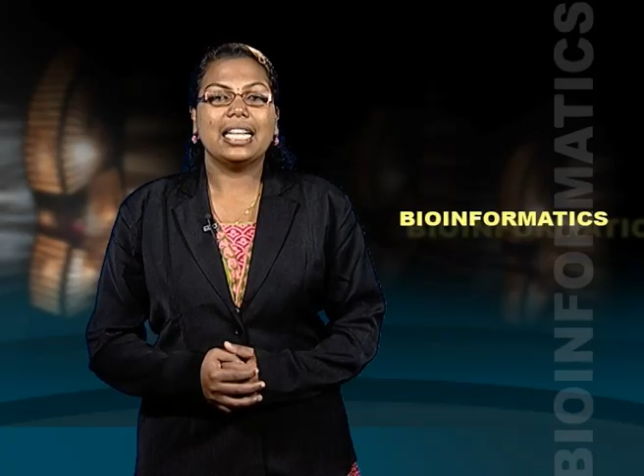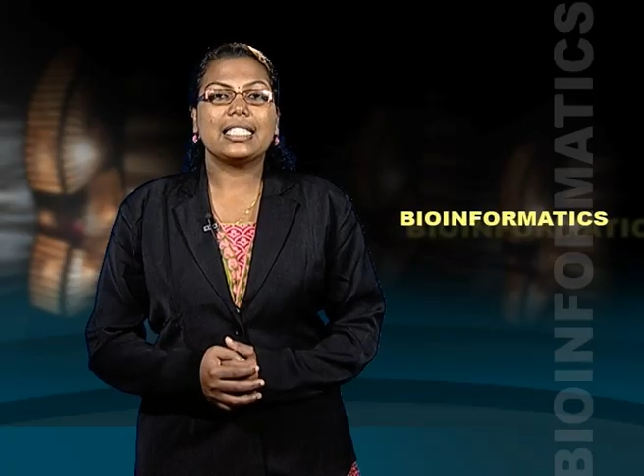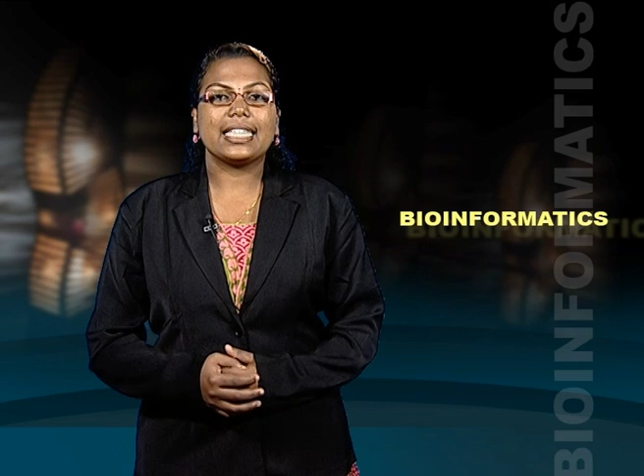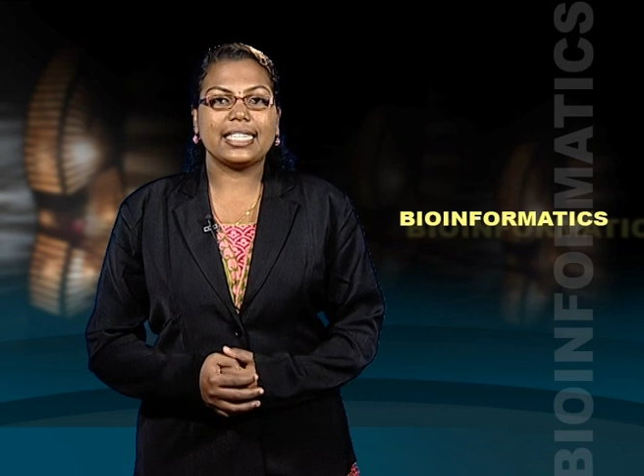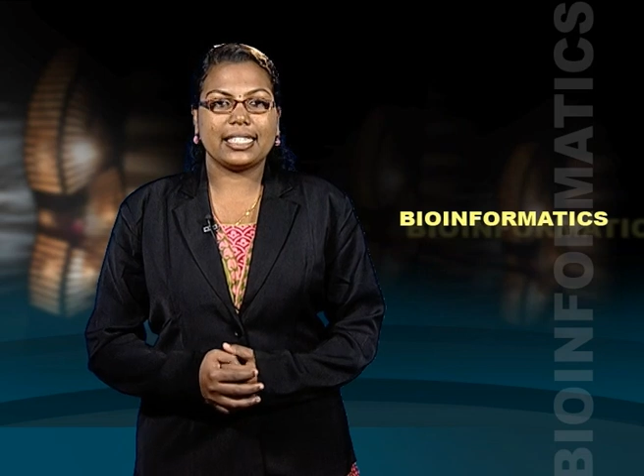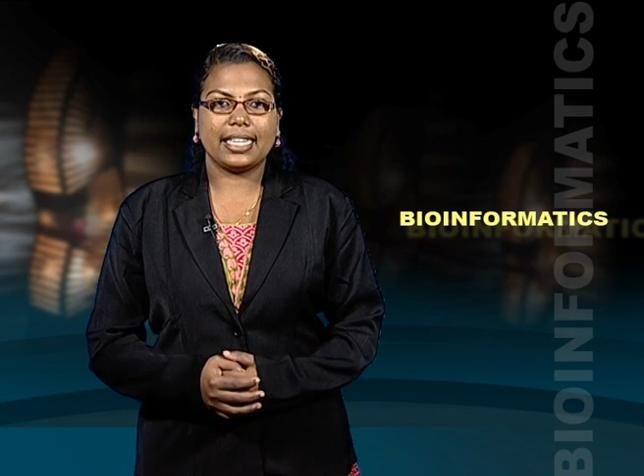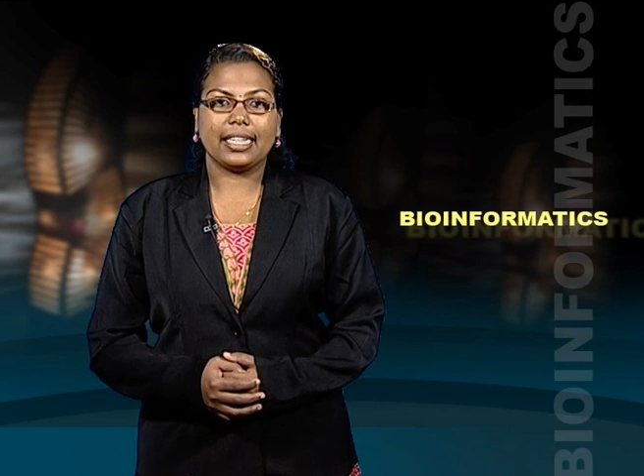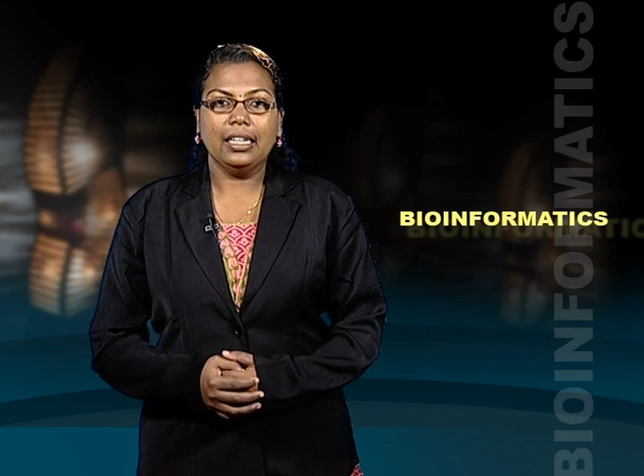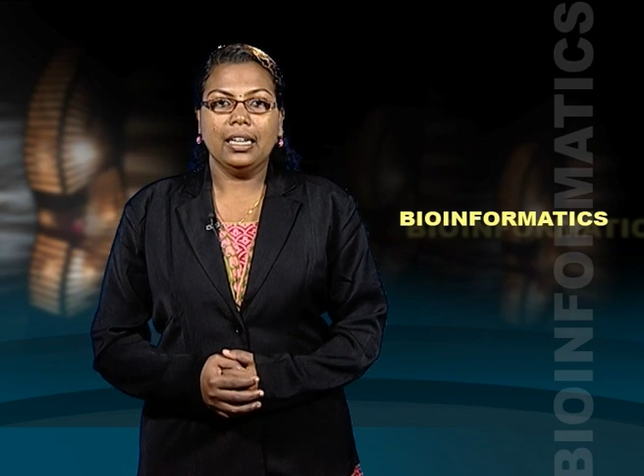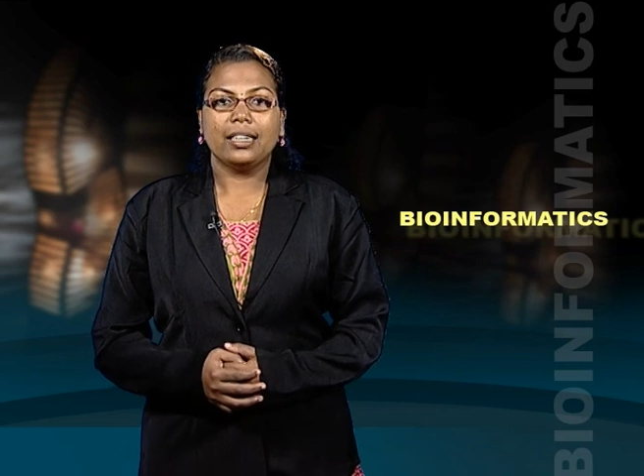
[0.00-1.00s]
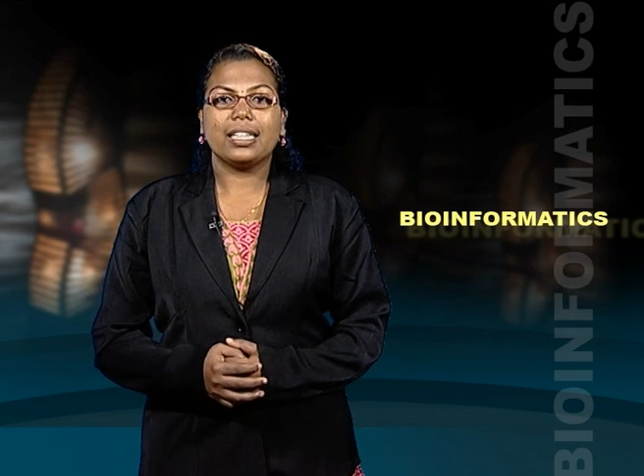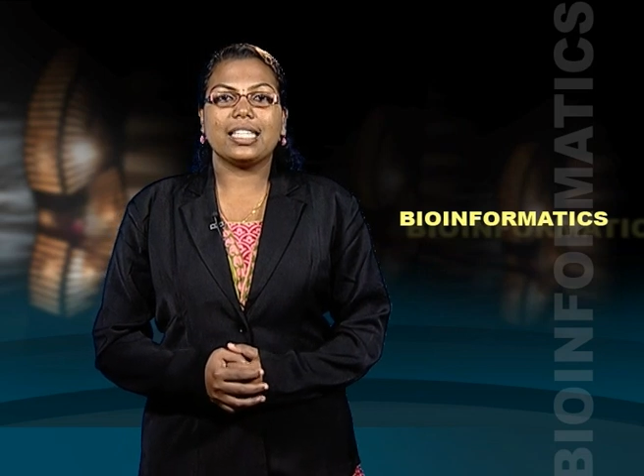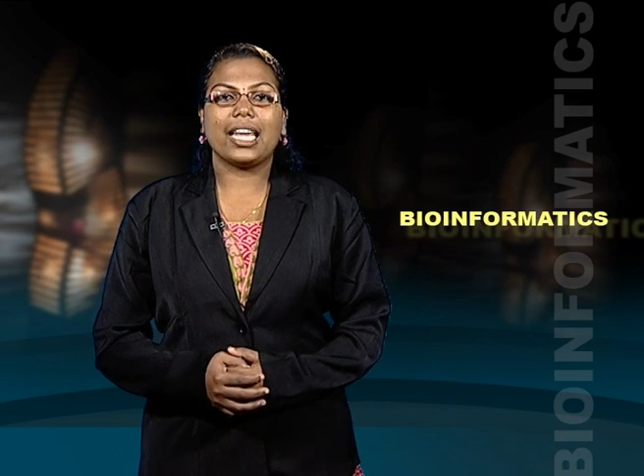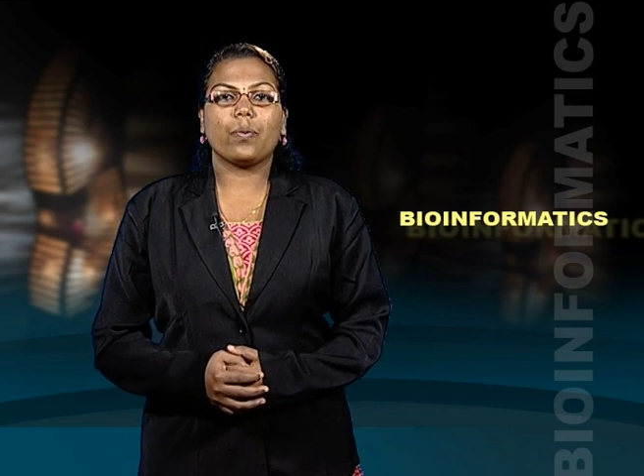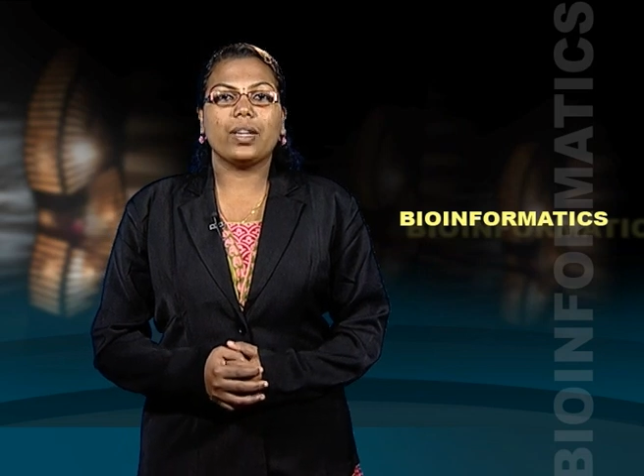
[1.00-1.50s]
Since then, the
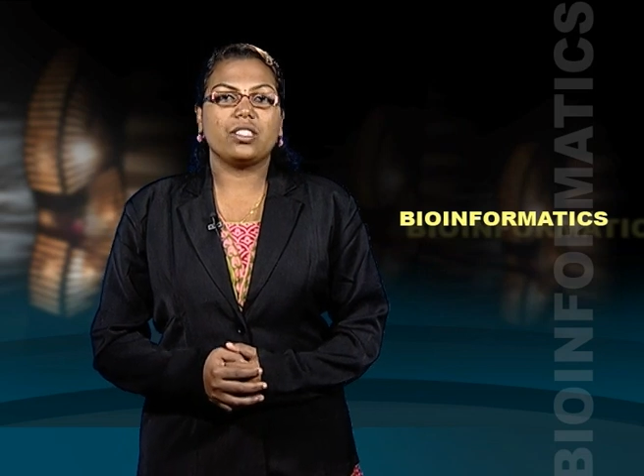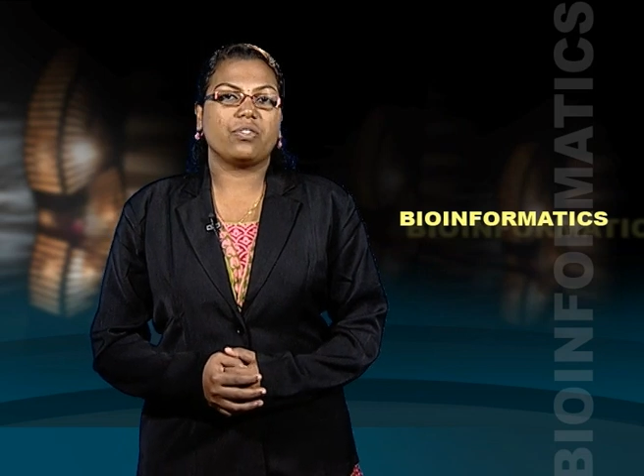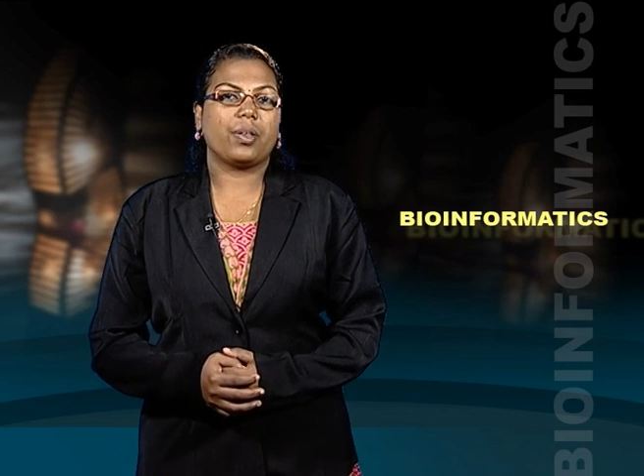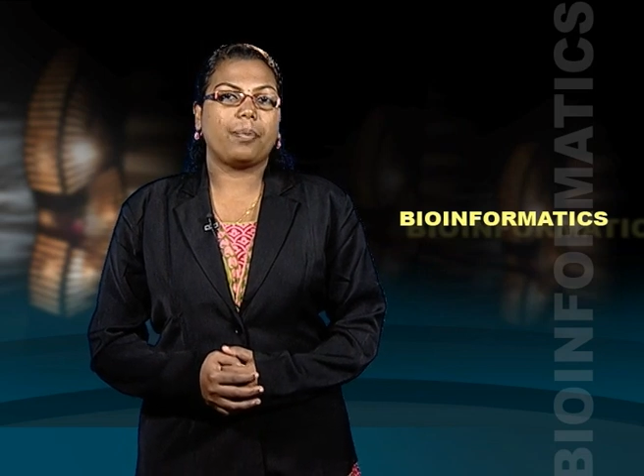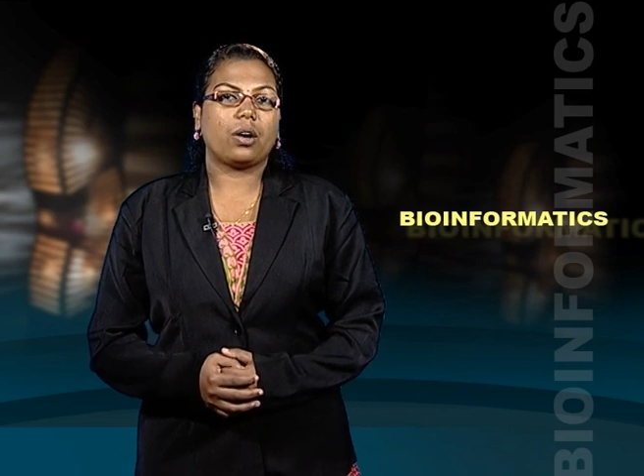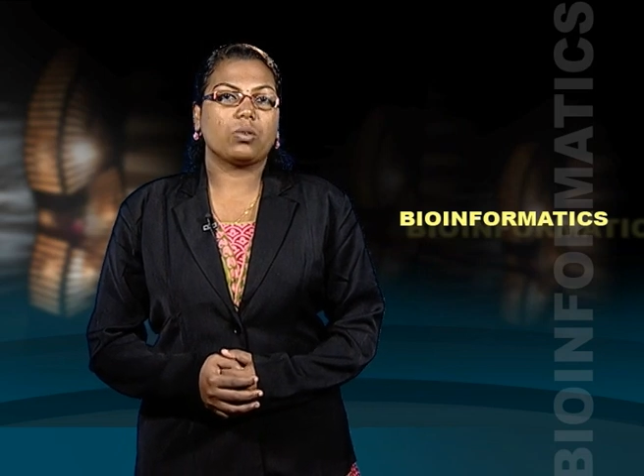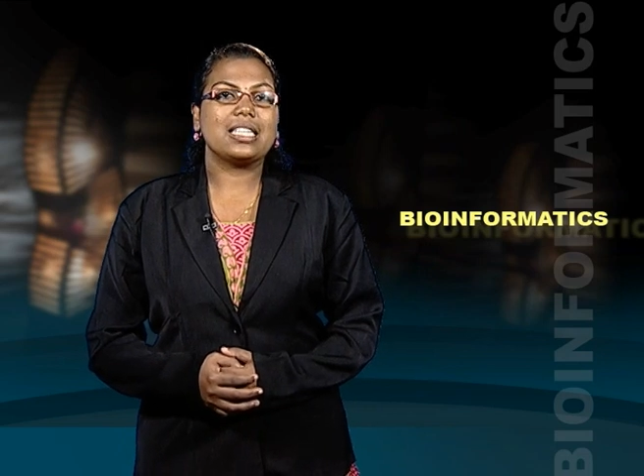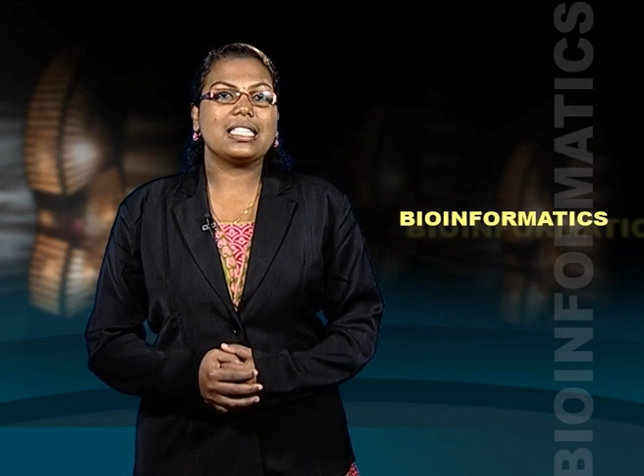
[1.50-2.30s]
sequence of about